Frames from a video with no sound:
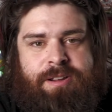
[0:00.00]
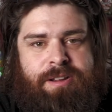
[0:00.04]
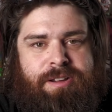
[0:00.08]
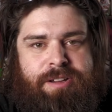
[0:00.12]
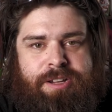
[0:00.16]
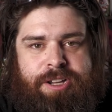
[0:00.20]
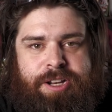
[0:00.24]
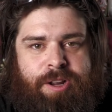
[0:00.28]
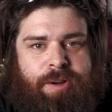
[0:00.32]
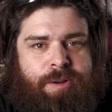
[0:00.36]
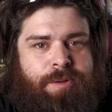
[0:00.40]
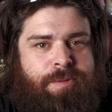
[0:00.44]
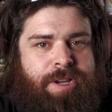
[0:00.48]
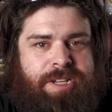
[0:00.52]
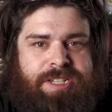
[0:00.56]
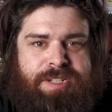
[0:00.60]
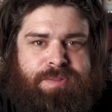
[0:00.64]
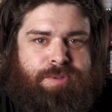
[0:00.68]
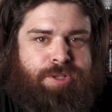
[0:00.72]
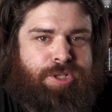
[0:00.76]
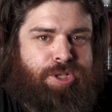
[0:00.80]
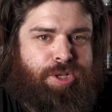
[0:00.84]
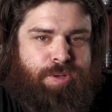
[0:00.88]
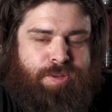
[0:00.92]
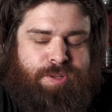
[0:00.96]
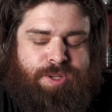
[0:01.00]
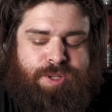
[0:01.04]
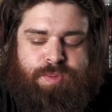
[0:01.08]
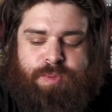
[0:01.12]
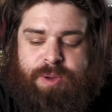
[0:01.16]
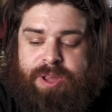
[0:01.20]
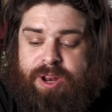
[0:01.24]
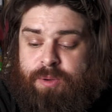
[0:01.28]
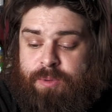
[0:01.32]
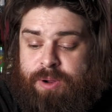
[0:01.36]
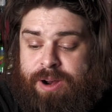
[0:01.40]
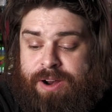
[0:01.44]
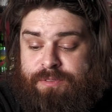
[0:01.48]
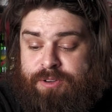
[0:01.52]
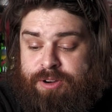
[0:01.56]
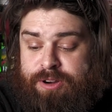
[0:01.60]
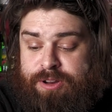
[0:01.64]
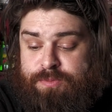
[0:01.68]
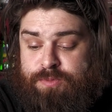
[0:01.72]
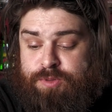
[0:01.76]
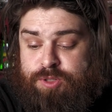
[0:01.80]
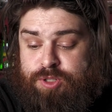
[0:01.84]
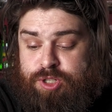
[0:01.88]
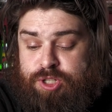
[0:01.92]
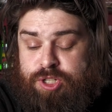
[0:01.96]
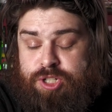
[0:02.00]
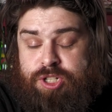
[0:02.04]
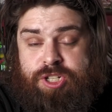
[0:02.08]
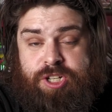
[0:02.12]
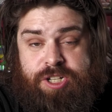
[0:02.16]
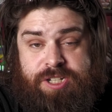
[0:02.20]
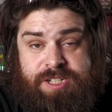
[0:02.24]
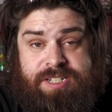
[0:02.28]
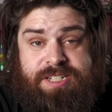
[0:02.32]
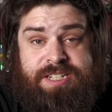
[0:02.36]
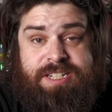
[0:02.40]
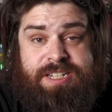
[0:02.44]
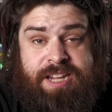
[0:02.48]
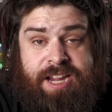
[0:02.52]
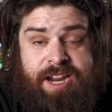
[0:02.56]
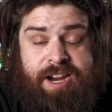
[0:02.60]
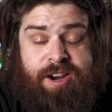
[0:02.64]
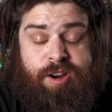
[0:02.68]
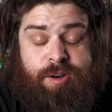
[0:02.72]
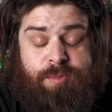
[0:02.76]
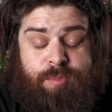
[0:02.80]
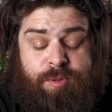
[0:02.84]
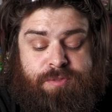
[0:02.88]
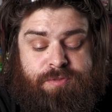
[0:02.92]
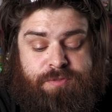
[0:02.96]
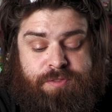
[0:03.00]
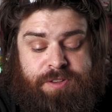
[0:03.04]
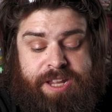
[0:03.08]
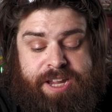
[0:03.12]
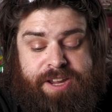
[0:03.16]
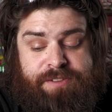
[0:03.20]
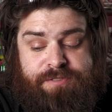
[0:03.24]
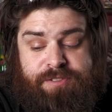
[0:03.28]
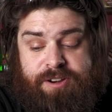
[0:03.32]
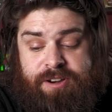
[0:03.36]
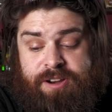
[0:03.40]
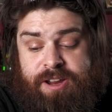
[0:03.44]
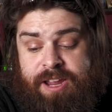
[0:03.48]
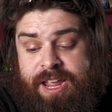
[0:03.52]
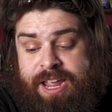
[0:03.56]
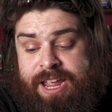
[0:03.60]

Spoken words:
because it was too sweet or whatever, it was just a terrible flavor,